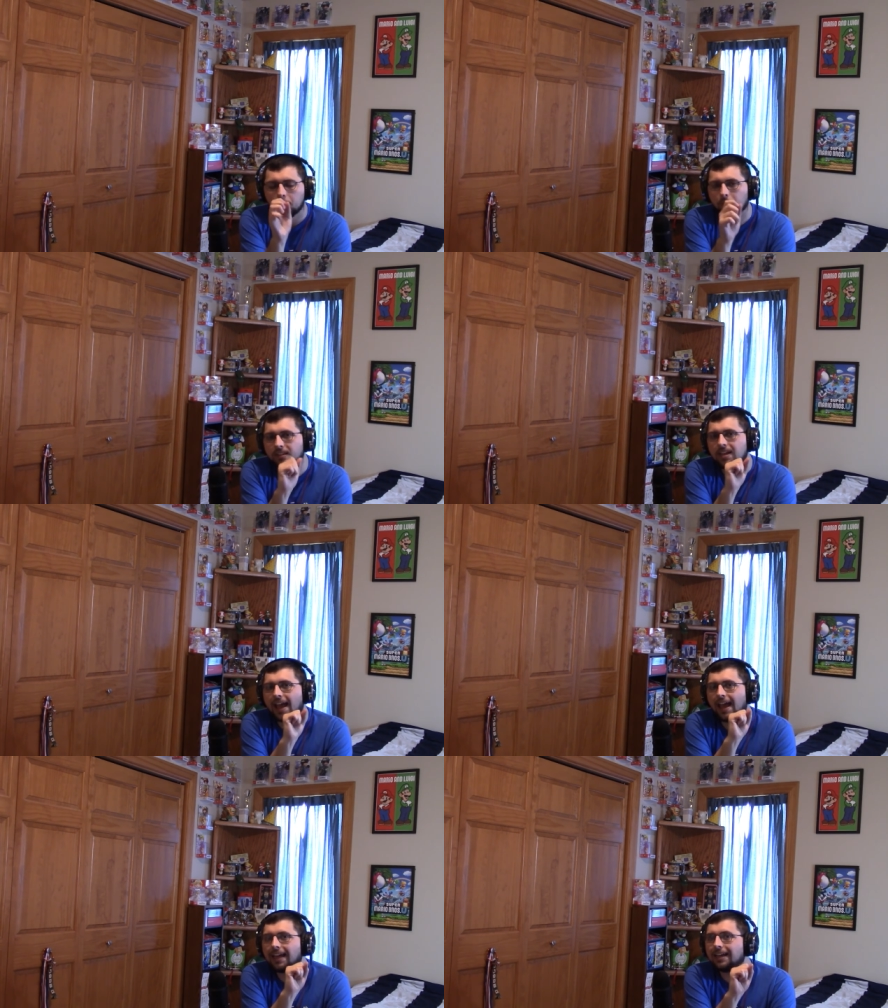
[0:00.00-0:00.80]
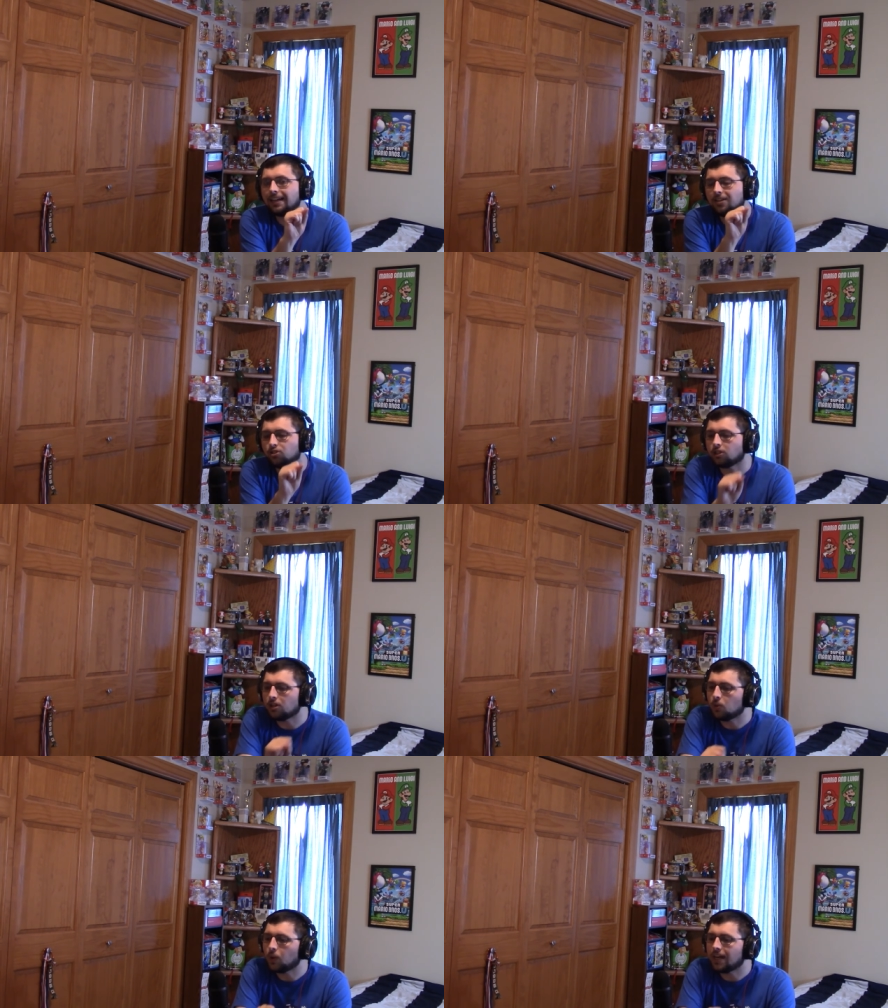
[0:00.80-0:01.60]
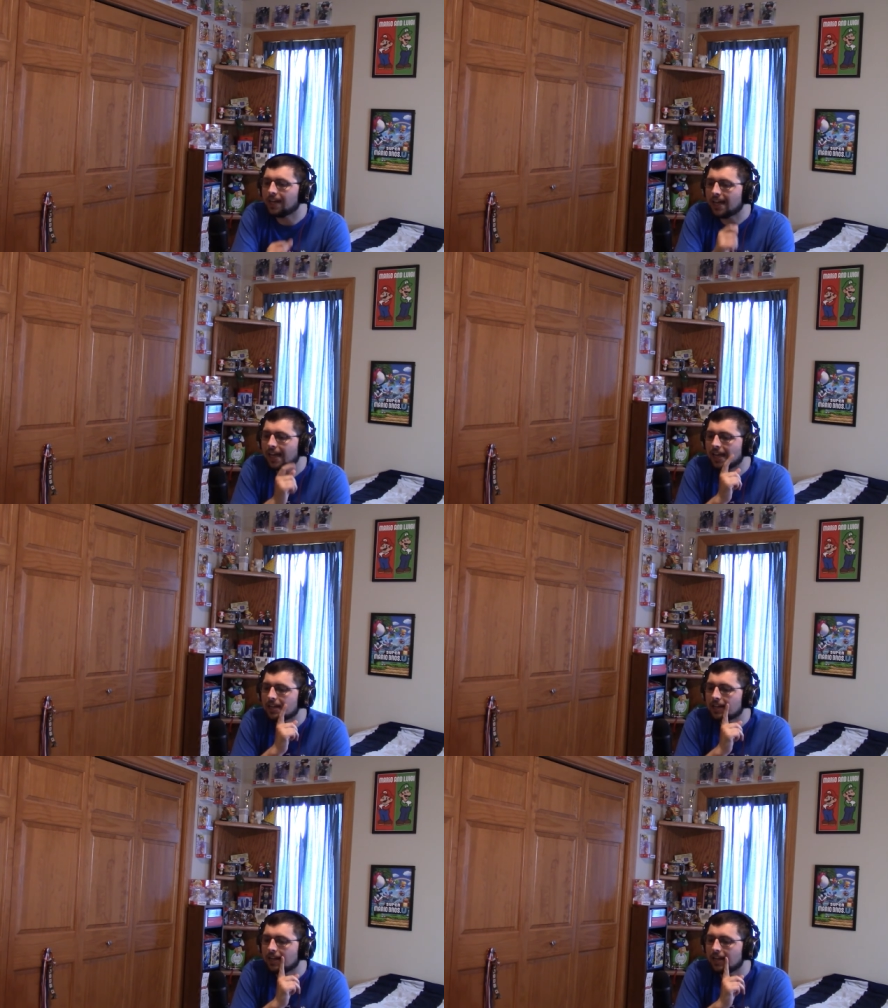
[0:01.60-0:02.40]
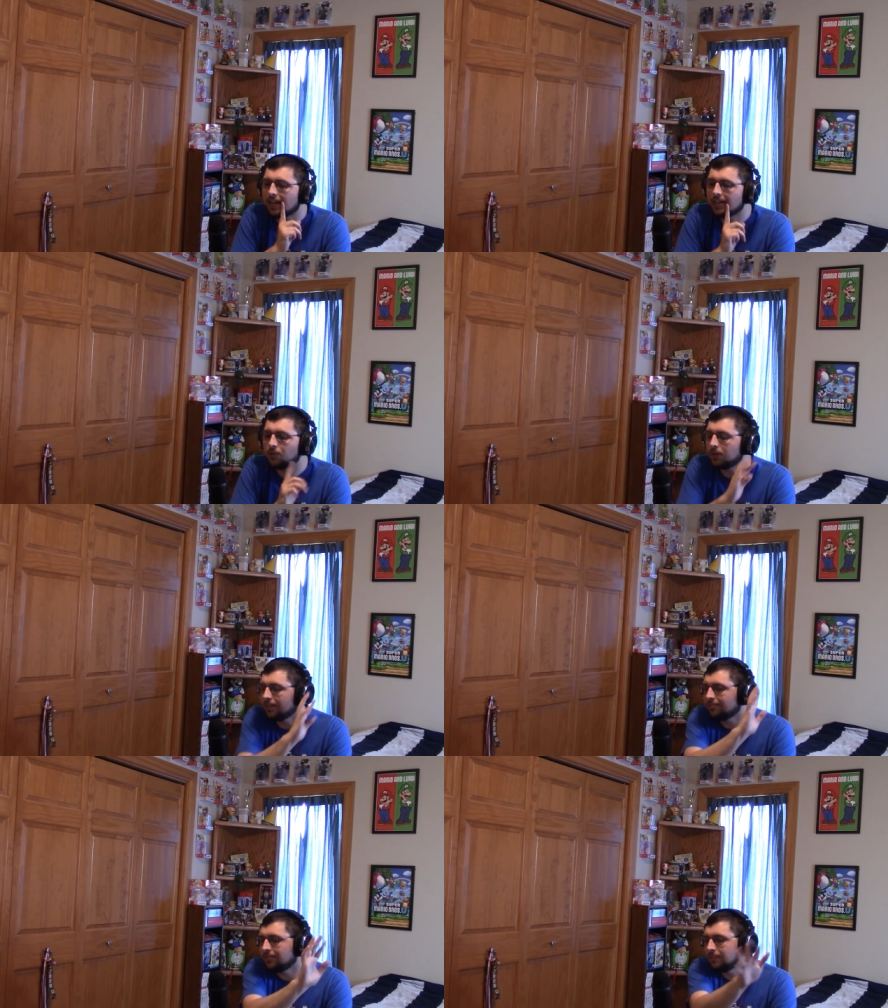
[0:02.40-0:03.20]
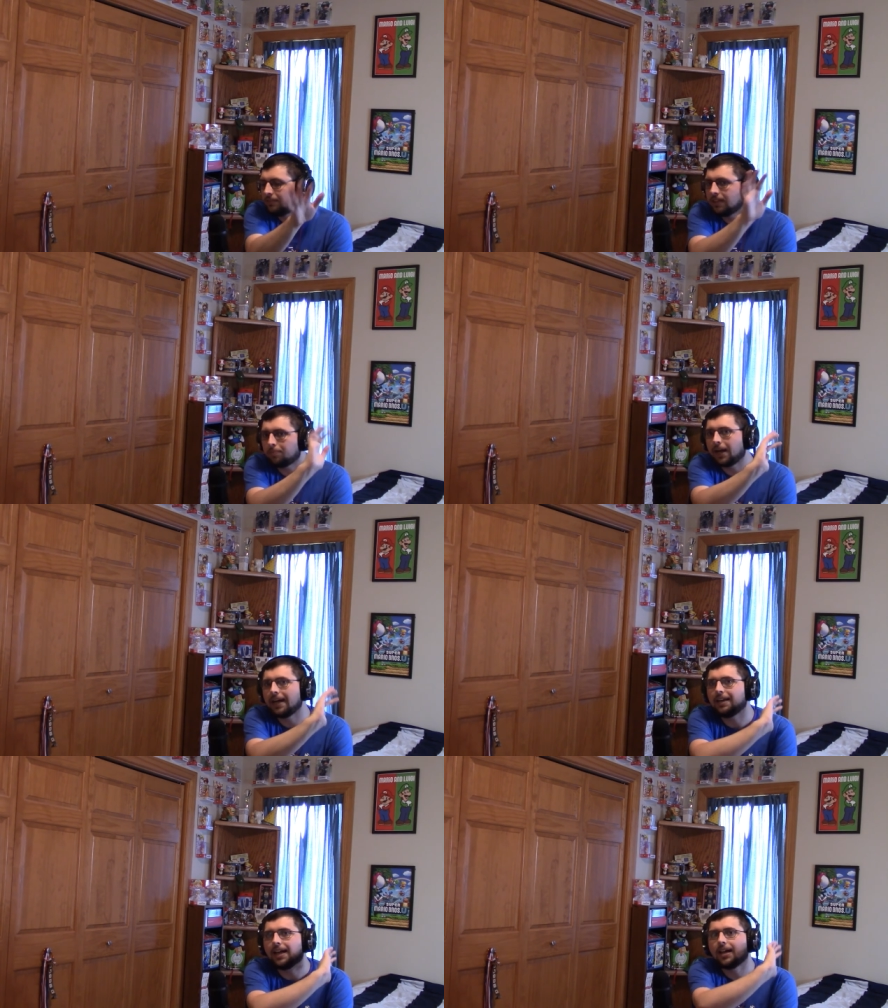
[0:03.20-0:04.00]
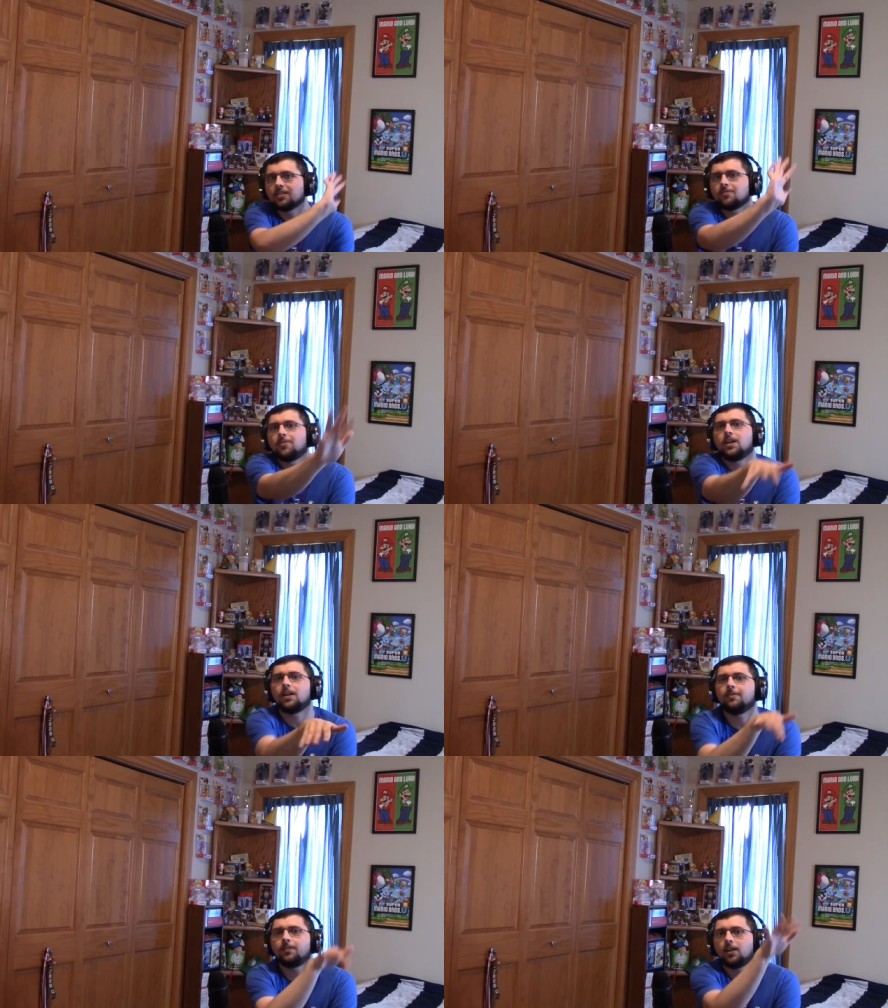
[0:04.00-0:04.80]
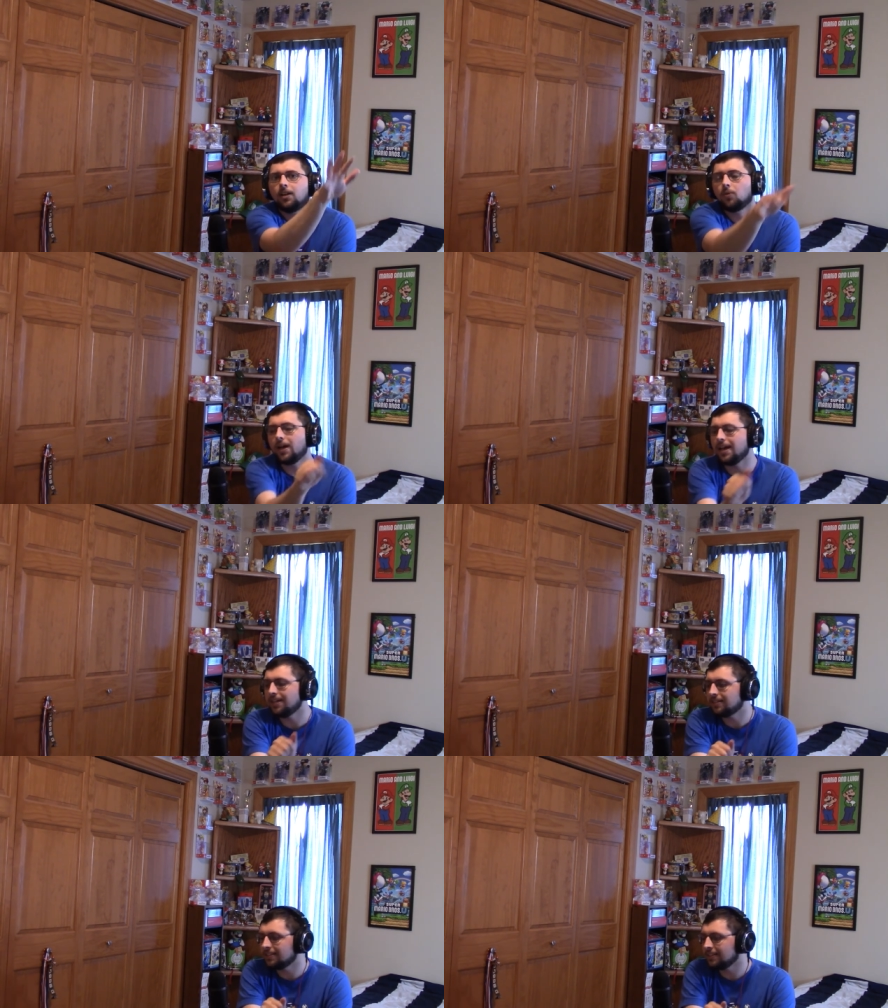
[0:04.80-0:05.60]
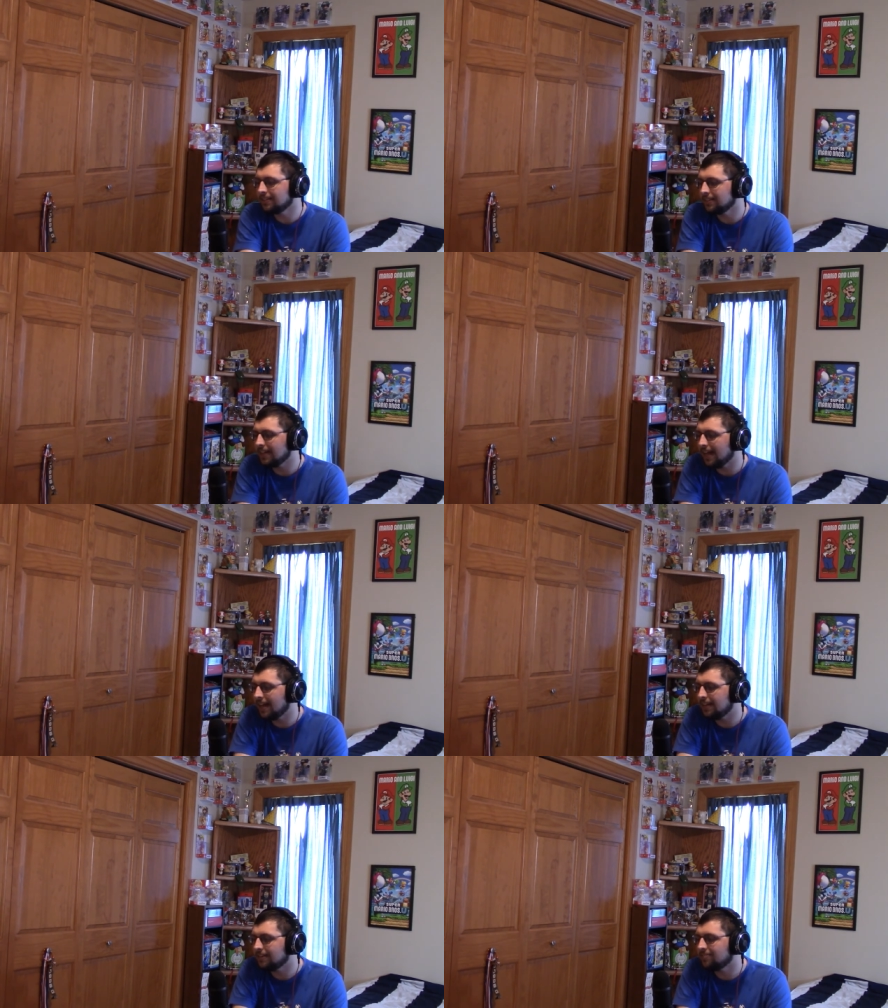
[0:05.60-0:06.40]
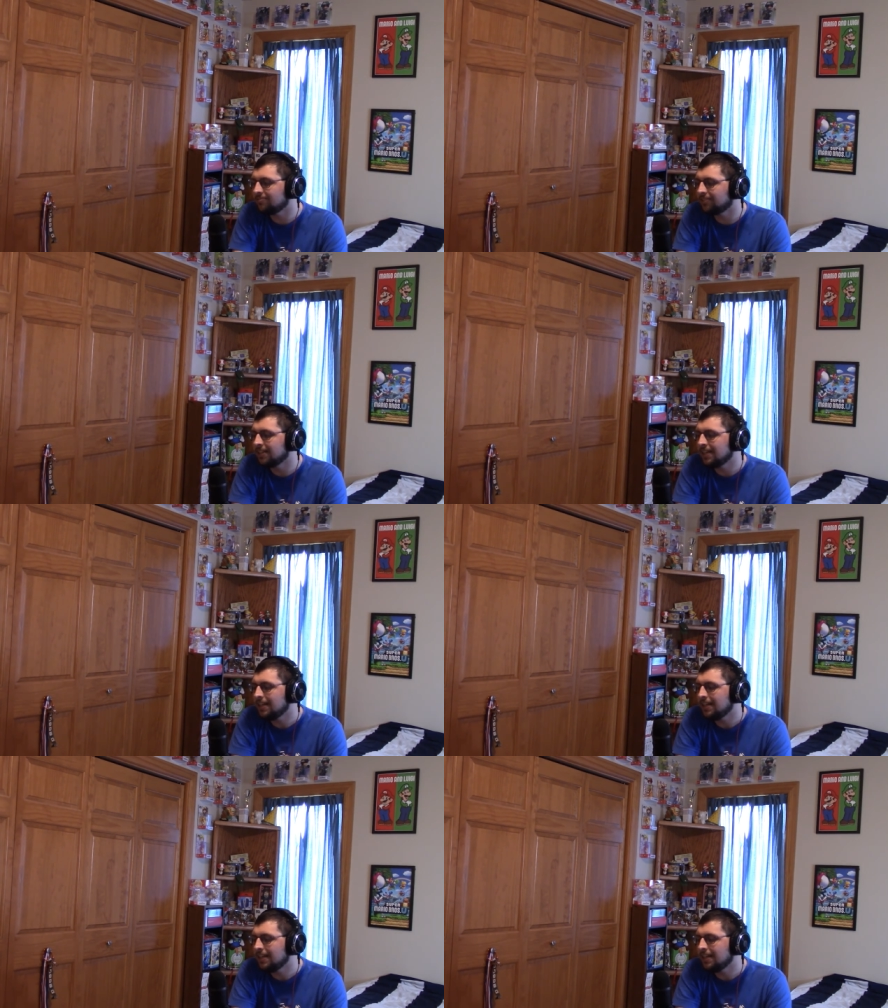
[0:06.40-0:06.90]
tag in an intro one day in a podcast far away, since this is the end of